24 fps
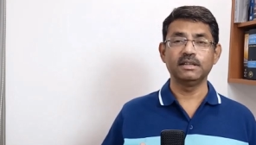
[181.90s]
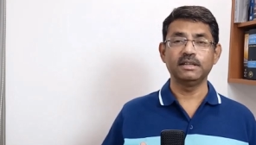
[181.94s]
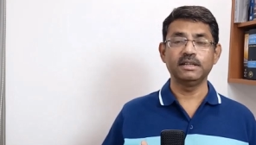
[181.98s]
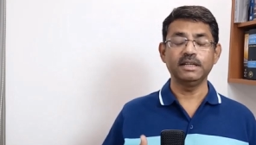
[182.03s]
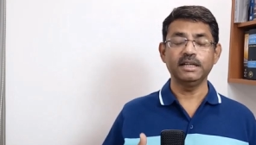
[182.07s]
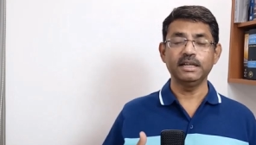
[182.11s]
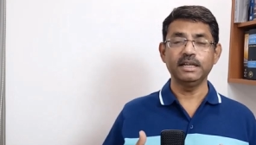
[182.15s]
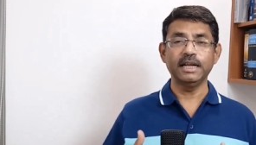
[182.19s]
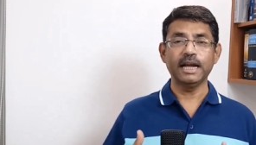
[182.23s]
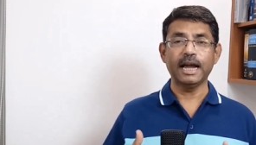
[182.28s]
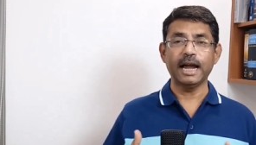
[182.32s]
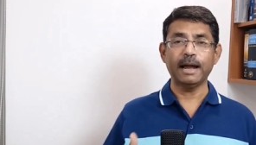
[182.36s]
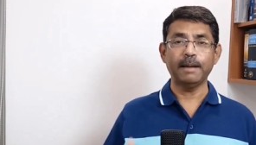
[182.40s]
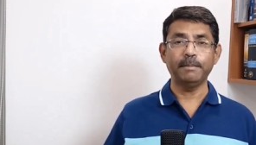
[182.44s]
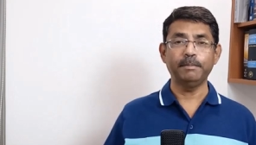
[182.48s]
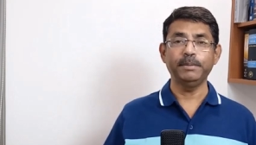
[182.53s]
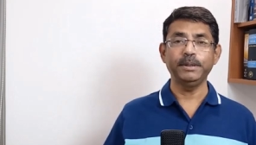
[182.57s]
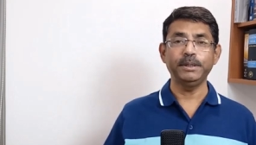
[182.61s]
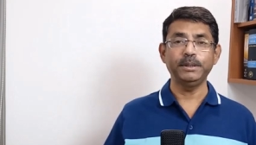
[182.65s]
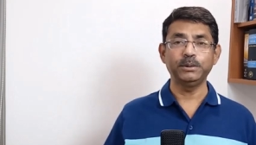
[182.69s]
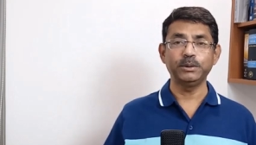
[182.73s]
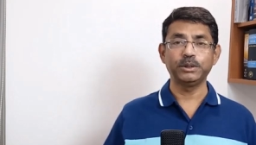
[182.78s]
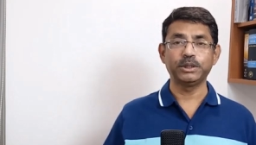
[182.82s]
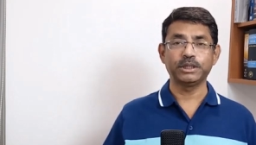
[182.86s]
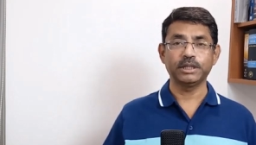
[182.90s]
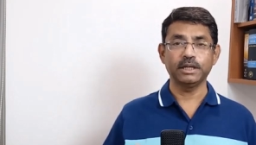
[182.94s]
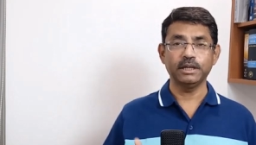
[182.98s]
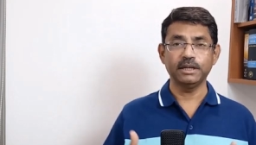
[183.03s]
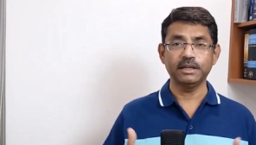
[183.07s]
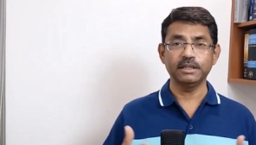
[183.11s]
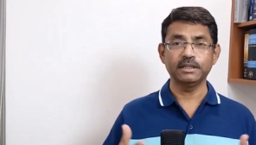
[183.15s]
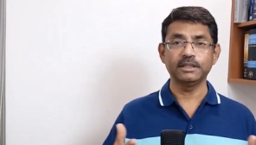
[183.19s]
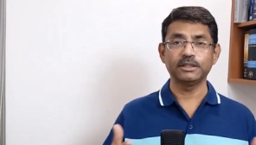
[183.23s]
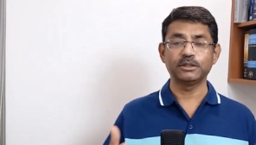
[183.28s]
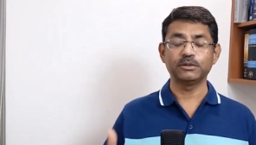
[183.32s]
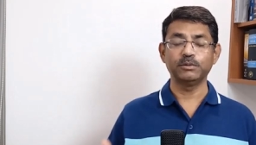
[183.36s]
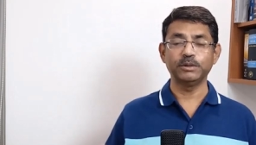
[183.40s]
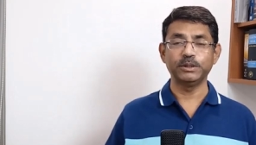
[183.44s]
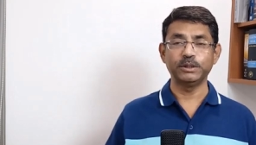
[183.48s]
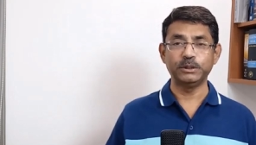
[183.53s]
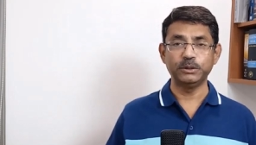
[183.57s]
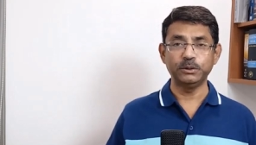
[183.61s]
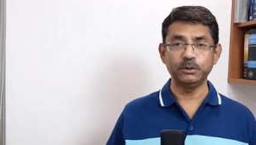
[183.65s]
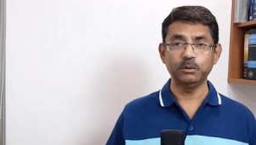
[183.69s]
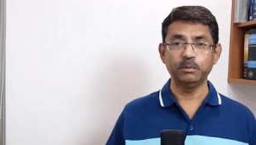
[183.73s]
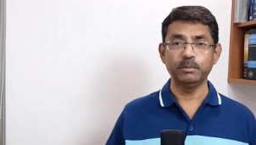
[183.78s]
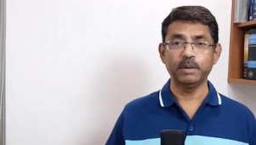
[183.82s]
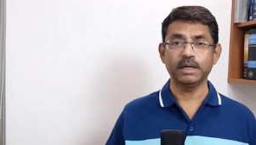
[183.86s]
really happy to share this
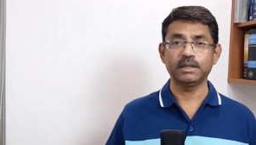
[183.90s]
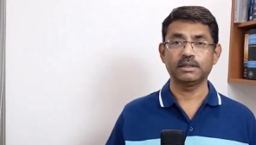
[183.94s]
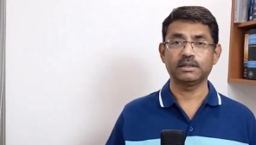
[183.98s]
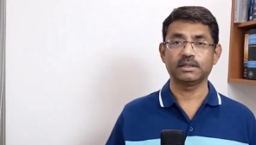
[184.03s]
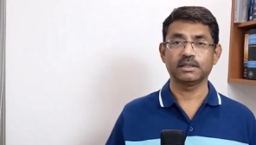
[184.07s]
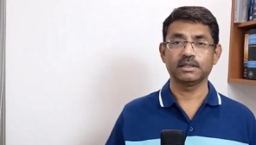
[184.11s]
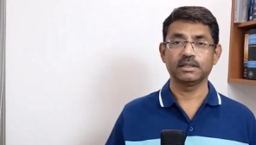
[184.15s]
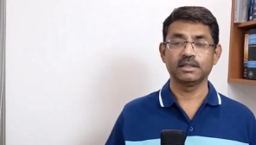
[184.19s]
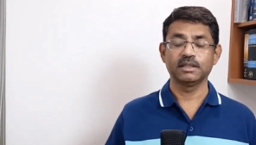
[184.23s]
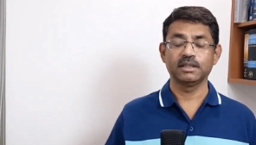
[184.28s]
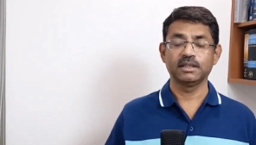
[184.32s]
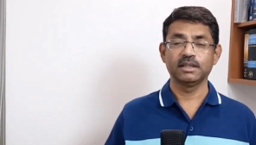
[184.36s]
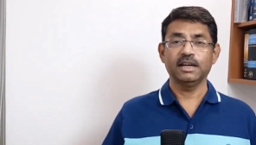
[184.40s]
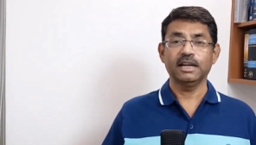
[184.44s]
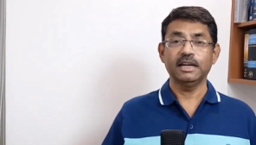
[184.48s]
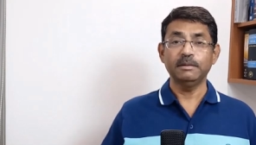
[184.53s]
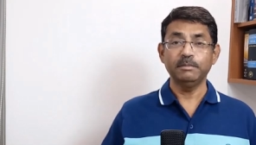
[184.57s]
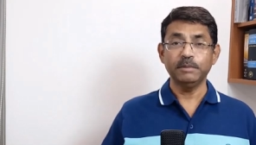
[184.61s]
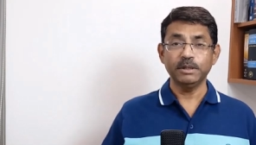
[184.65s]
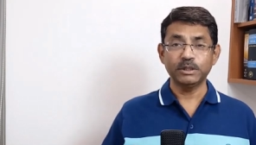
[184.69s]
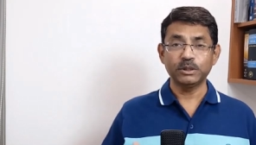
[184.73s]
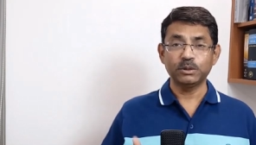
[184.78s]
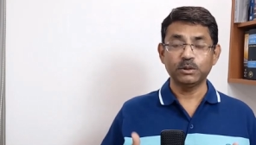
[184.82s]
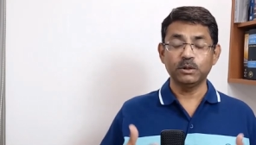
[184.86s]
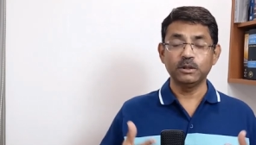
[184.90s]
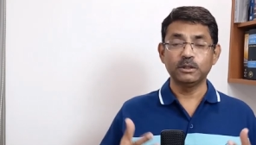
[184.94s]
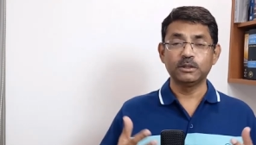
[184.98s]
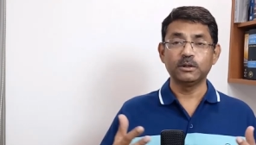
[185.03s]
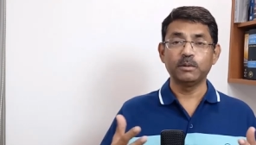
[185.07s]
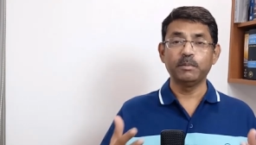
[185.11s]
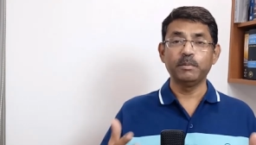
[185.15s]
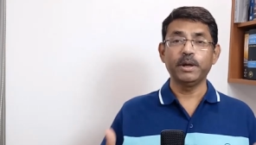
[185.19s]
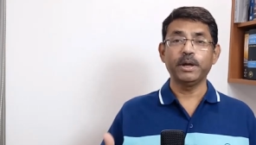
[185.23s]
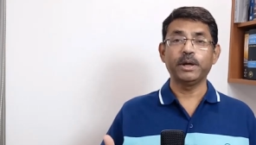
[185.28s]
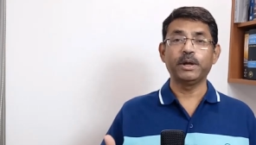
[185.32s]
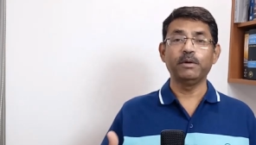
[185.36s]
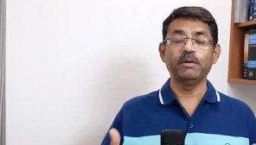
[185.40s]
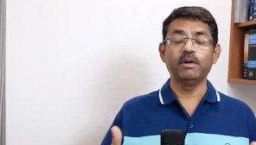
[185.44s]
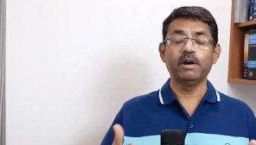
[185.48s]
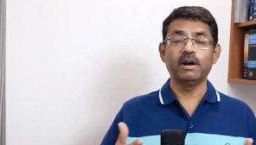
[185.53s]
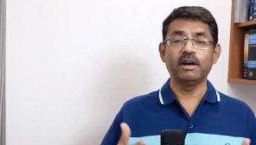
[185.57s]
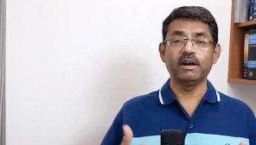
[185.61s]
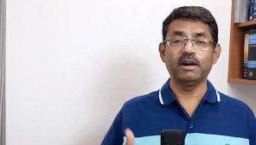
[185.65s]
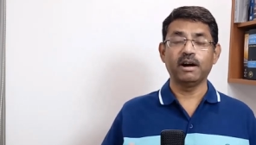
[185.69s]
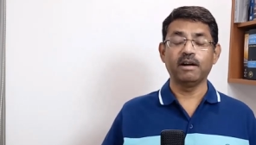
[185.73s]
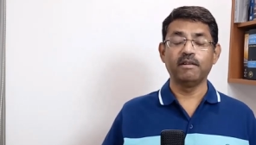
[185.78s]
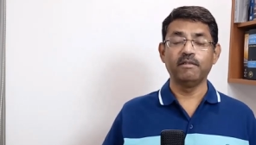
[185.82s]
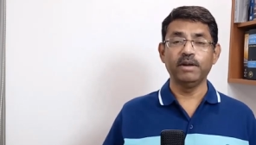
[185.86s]
with you, but I must also make you
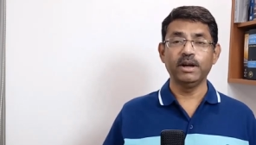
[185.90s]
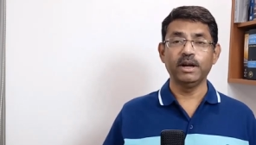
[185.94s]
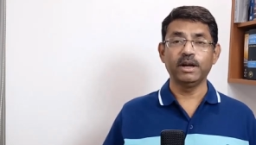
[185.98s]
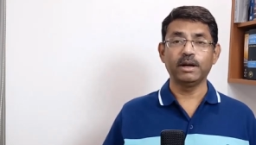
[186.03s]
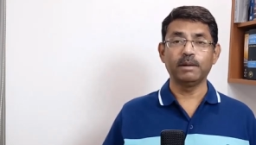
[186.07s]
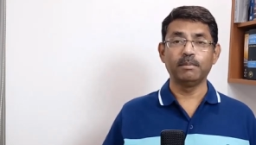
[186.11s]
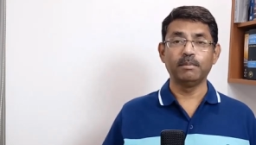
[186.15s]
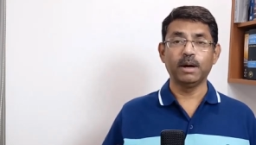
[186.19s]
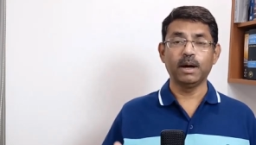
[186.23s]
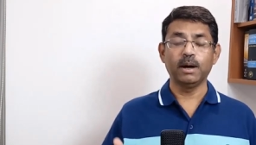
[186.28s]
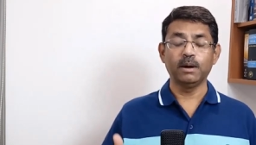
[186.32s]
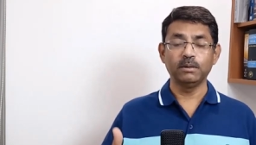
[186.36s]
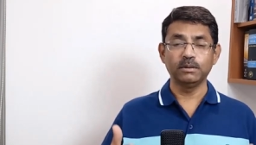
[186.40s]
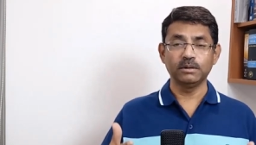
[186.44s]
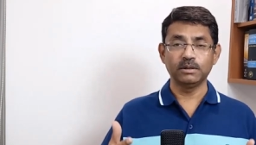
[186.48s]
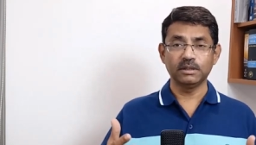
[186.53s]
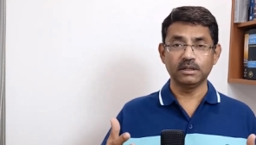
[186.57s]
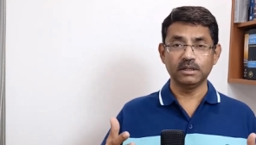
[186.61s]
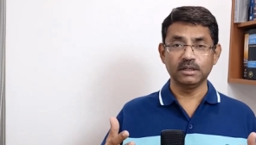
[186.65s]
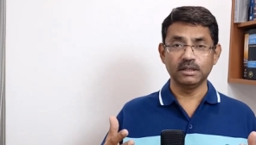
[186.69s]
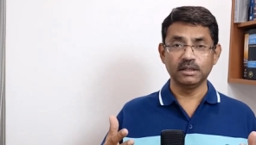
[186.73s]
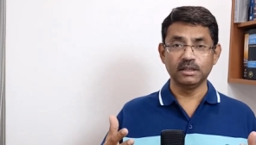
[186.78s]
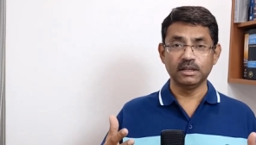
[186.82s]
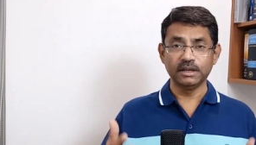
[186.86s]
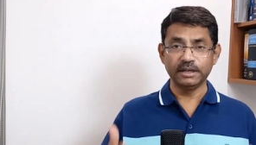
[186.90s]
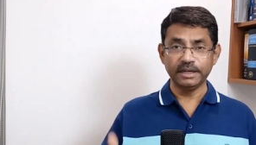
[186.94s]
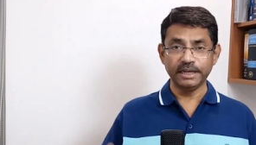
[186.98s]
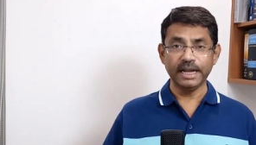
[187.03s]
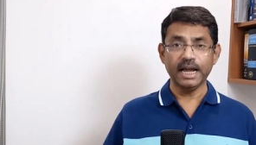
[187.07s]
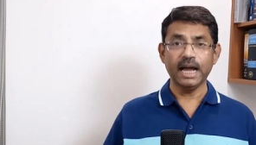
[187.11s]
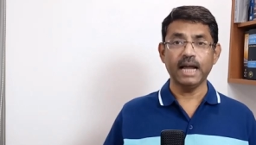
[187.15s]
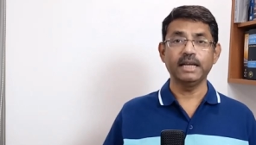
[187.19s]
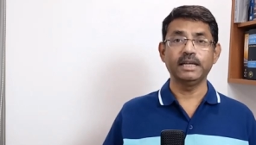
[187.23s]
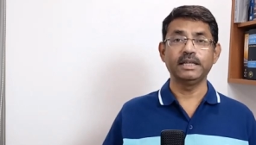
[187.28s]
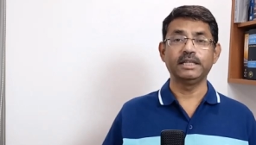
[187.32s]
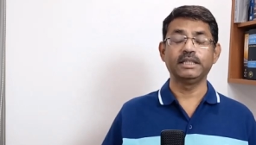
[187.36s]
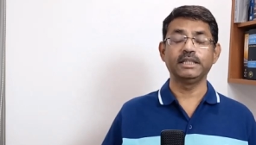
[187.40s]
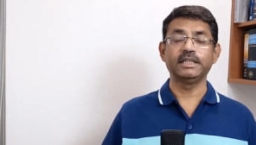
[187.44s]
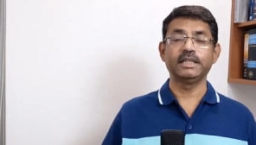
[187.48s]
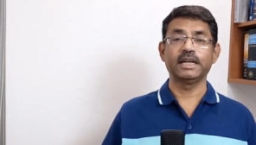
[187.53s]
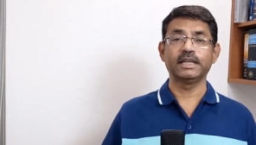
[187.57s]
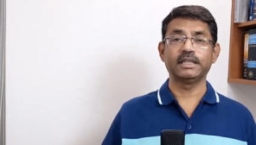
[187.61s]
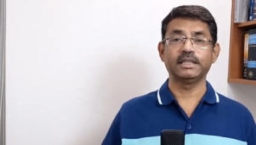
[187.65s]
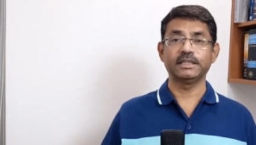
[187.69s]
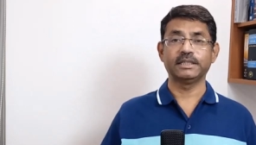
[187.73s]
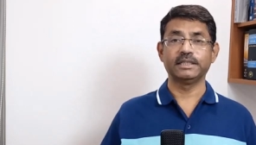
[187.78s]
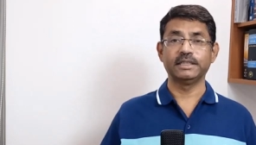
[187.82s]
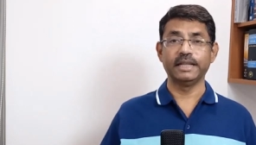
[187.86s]
aware about the reality
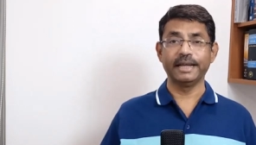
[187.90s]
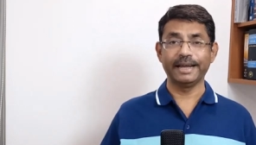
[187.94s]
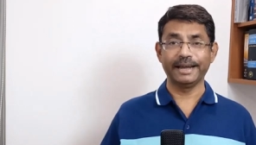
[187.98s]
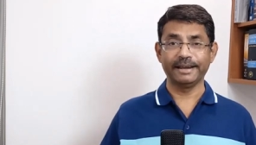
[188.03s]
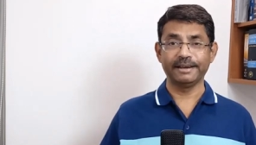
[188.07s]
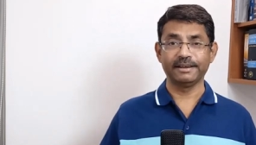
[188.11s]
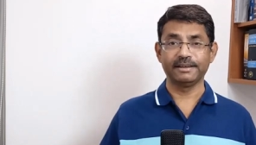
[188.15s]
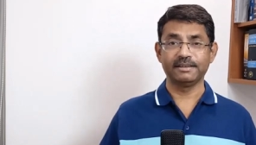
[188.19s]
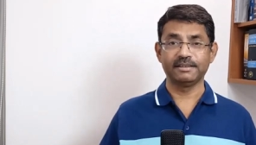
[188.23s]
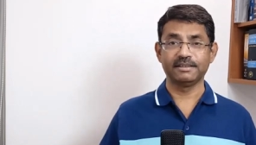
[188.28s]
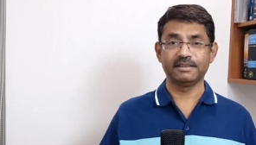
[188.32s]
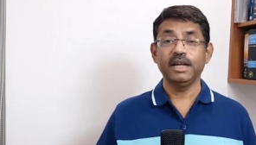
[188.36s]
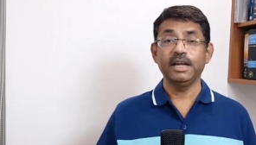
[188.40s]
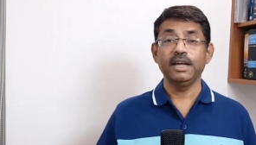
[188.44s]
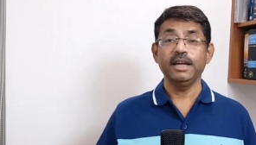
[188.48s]
that is there.